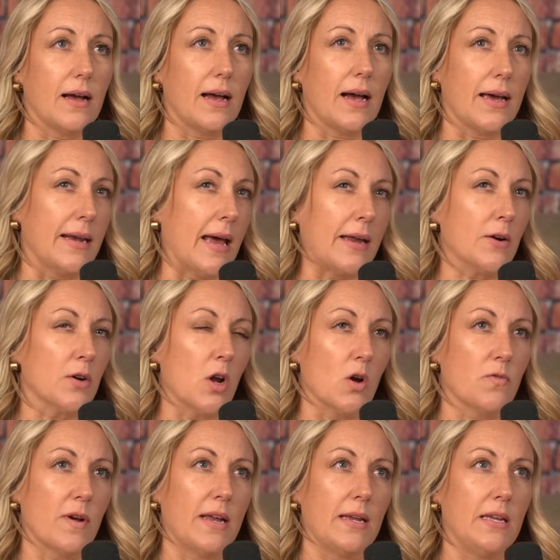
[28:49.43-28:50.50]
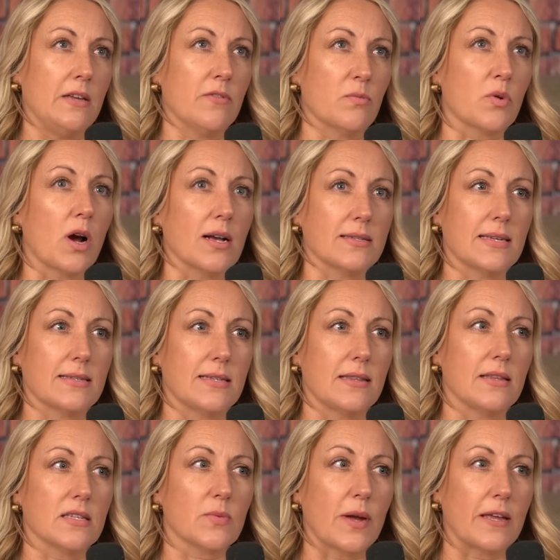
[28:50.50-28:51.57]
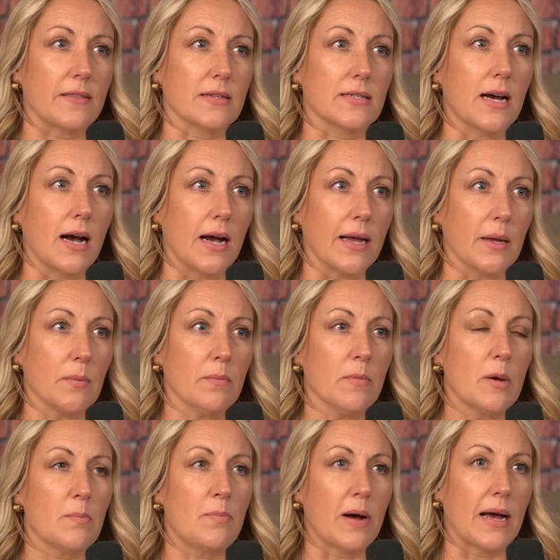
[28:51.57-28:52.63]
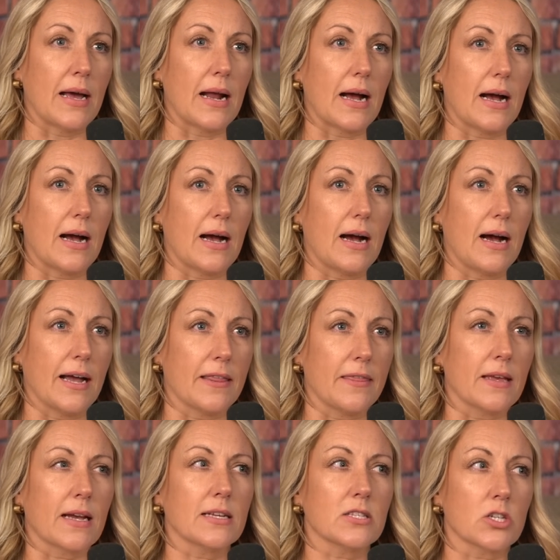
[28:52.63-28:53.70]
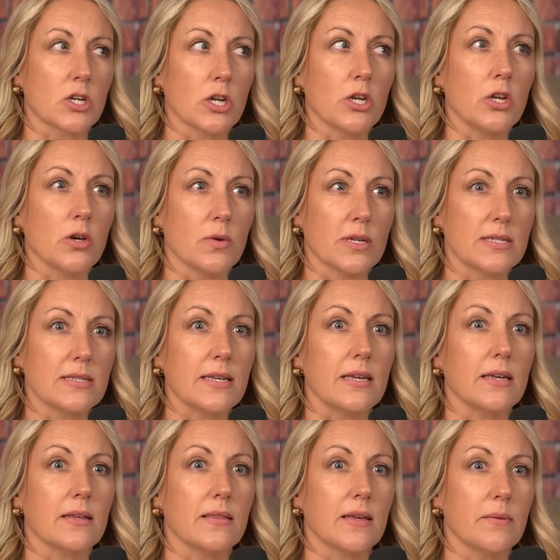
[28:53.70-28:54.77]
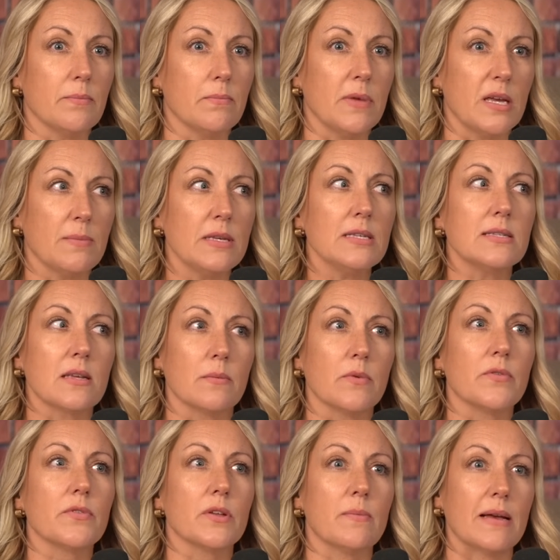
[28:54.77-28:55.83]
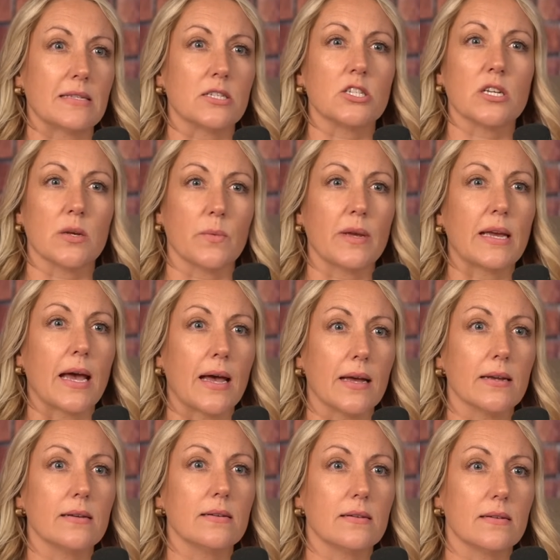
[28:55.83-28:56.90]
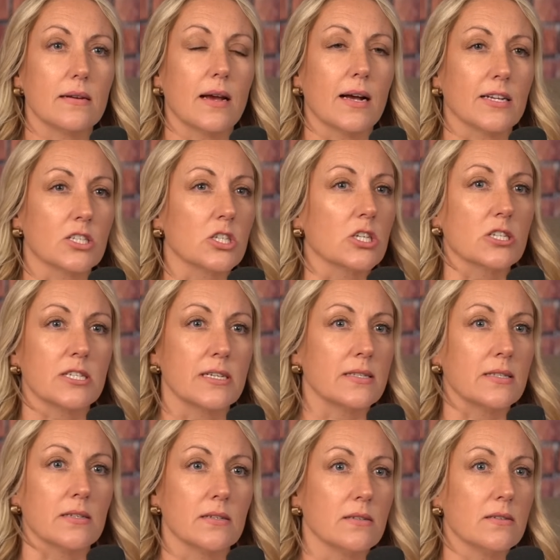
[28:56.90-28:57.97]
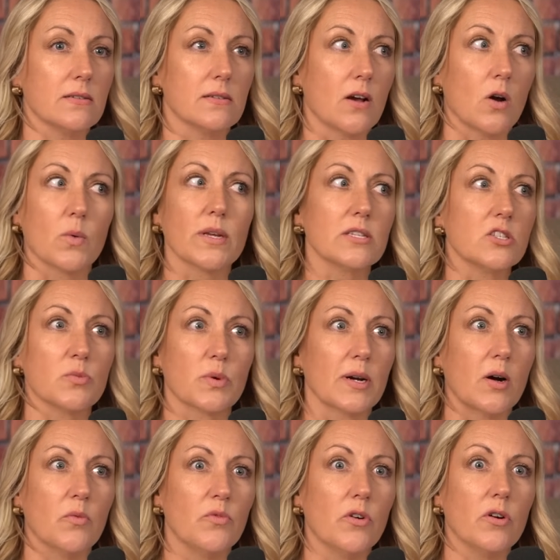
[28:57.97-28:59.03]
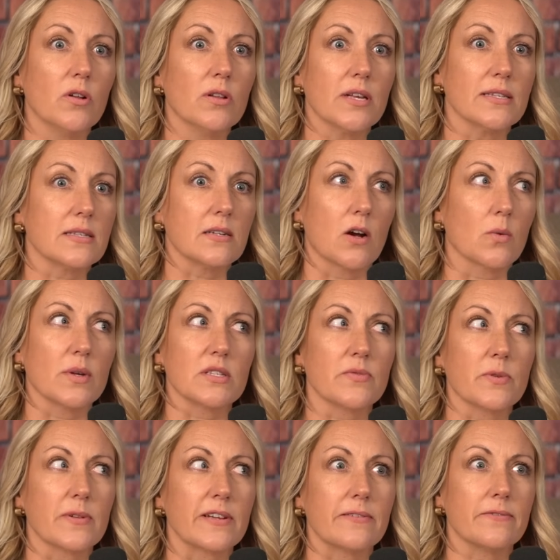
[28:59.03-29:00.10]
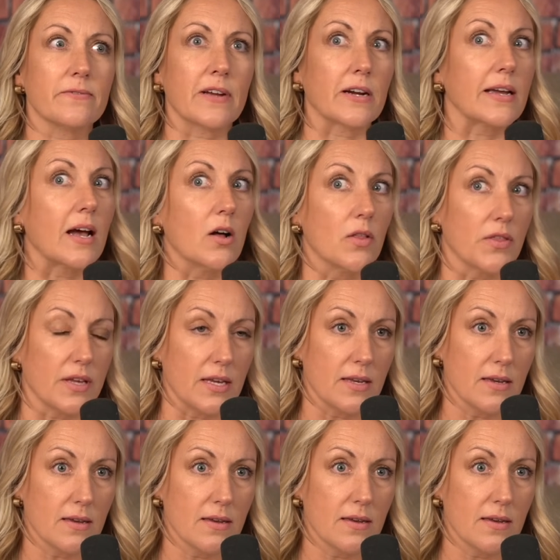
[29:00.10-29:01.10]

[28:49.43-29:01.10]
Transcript: And I don't know if I even processed it this way at the time, but I think I started noticing that maybe some of the messaging we get at church isn't always super helpful, isn't always really very healthy.